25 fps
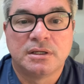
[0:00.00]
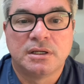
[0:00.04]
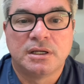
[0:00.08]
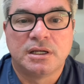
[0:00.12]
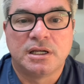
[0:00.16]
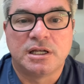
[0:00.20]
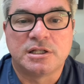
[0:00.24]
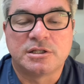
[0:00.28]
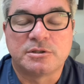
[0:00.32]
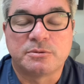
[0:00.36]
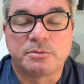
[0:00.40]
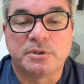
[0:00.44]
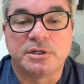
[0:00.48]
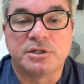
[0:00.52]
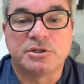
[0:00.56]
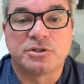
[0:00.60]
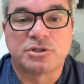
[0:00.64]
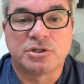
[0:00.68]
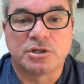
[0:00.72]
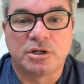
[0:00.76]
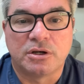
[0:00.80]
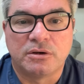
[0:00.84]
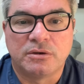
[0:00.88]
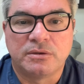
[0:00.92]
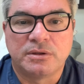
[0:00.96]
It's been
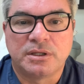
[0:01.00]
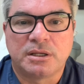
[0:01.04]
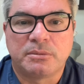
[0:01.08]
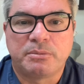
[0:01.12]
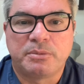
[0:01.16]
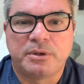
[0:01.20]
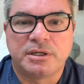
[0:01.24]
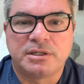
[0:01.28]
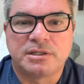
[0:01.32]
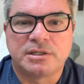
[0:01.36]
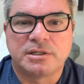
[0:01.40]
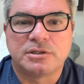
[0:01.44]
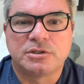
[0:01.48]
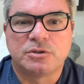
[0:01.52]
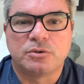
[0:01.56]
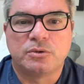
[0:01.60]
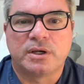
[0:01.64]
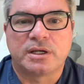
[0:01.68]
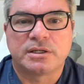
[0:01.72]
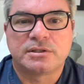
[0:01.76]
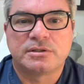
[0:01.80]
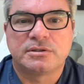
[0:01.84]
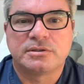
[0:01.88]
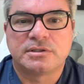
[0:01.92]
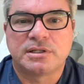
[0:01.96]
shown that patients who
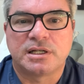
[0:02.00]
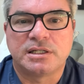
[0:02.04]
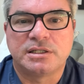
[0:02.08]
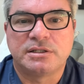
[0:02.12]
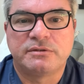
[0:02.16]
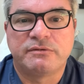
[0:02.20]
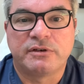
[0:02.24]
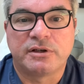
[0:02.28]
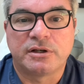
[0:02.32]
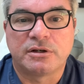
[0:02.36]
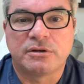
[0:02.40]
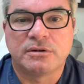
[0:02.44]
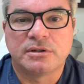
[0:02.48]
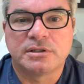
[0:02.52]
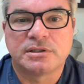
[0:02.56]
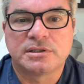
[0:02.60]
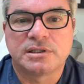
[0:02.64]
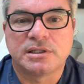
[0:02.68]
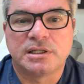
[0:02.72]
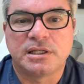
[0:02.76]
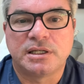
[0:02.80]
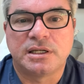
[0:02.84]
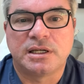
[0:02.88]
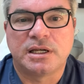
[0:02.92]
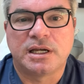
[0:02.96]
exercise
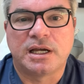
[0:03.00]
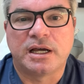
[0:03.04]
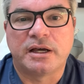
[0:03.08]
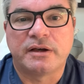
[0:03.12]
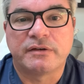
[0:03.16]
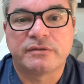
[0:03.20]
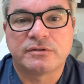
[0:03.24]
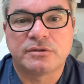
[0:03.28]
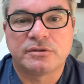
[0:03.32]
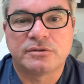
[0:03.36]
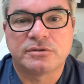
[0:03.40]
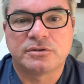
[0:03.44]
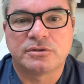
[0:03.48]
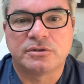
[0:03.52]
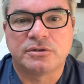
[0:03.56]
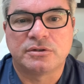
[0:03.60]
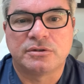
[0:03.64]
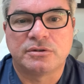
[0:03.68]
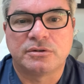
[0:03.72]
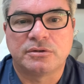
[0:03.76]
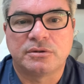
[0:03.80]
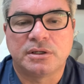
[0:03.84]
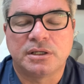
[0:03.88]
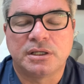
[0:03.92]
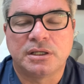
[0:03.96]
vigorously after
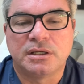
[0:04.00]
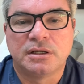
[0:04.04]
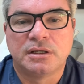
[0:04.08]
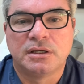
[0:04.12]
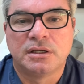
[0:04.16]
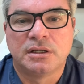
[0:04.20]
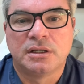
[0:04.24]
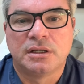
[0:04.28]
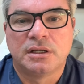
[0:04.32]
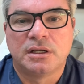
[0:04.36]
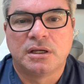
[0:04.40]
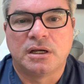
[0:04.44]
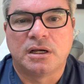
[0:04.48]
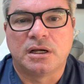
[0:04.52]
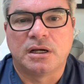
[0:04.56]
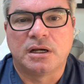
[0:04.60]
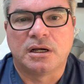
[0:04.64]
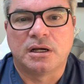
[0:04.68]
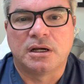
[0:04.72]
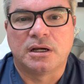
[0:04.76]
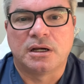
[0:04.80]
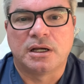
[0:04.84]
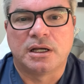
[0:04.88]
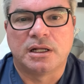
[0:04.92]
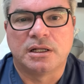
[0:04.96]
surgery
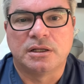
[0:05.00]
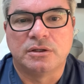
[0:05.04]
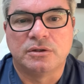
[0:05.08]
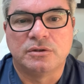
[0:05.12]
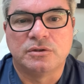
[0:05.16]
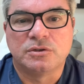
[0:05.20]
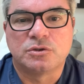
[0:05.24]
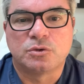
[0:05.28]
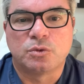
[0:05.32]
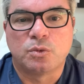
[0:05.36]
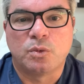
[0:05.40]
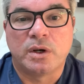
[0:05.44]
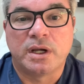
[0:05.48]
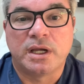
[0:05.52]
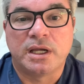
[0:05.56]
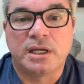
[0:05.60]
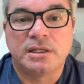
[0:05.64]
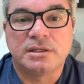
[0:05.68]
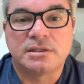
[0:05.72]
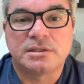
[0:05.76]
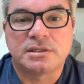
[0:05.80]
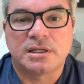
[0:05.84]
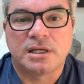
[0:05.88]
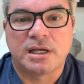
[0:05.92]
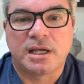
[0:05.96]
and lose
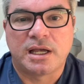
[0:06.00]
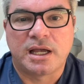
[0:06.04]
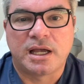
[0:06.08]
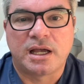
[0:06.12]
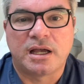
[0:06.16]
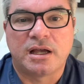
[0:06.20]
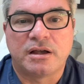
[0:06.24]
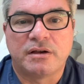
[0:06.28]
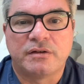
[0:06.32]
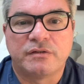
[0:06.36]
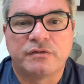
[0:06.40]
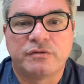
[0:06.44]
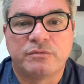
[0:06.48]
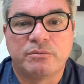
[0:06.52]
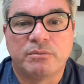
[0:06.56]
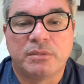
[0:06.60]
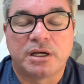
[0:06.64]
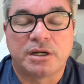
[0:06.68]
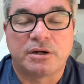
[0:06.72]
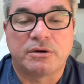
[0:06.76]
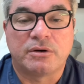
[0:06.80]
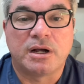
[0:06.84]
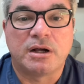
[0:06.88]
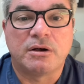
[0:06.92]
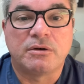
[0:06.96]
weight have
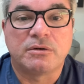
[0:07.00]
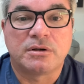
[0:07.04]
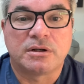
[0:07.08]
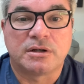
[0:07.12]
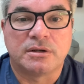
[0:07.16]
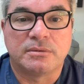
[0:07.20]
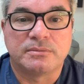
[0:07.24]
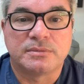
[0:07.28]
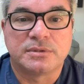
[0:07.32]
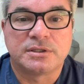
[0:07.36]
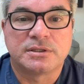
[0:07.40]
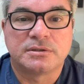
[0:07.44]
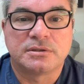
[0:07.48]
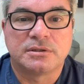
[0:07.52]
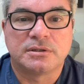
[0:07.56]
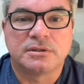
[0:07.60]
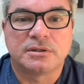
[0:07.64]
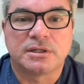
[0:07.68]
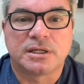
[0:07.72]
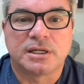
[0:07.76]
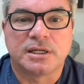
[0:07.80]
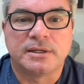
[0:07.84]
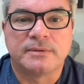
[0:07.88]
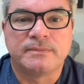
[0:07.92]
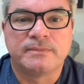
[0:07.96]
better outcomes.
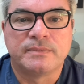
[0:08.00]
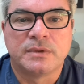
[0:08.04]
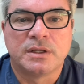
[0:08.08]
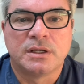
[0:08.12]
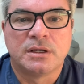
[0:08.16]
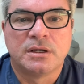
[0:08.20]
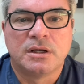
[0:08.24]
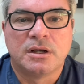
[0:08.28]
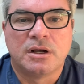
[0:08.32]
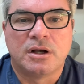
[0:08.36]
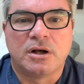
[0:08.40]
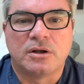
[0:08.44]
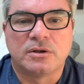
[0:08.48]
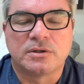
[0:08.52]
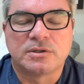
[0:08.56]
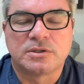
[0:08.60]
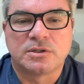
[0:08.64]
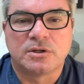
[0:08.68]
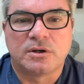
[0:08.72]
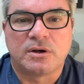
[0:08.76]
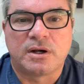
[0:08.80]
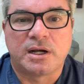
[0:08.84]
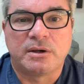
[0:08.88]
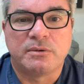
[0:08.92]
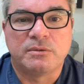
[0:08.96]
Okay.
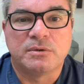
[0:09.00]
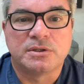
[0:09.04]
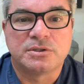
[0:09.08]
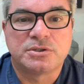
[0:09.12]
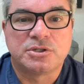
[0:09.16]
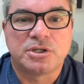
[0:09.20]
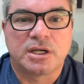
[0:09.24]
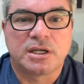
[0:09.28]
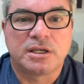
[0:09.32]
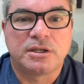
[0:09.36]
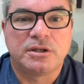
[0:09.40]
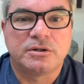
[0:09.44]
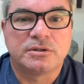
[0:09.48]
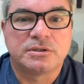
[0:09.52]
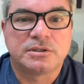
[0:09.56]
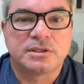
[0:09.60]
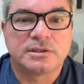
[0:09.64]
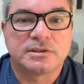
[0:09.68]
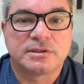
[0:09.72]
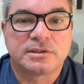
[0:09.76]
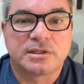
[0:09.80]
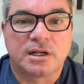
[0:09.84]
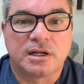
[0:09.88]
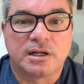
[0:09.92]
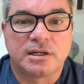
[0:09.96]
Also, I will check your
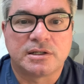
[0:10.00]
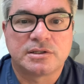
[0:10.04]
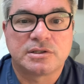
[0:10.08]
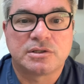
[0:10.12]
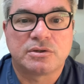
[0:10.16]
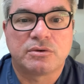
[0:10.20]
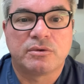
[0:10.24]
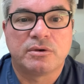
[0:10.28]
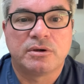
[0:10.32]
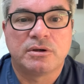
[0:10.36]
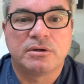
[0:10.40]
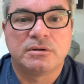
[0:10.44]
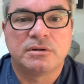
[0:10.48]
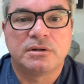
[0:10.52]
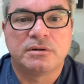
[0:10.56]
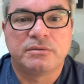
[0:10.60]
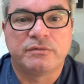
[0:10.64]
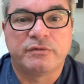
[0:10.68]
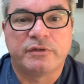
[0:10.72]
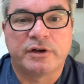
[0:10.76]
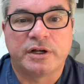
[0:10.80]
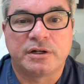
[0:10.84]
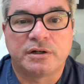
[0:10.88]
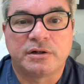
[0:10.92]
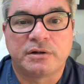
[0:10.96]
testosterone and
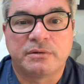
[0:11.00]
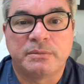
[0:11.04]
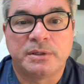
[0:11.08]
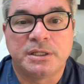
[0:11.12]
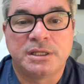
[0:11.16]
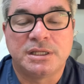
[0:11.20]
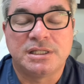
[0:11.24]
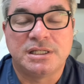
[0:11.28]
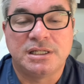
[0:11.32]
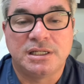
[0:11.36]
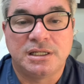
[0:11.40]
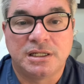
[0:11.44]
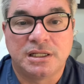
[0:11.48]
vitamin D